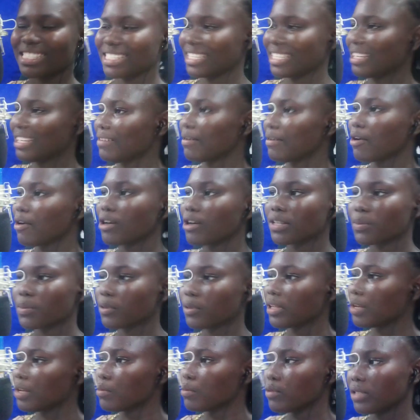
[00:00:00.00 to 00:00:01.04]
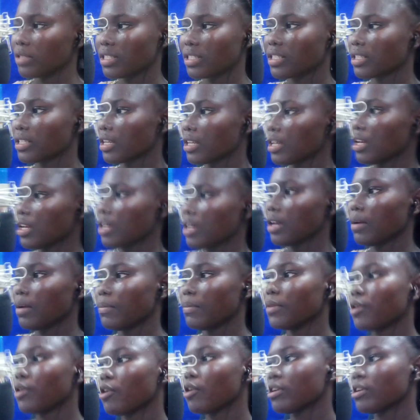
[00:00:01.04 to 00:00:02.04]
gospel the most. Because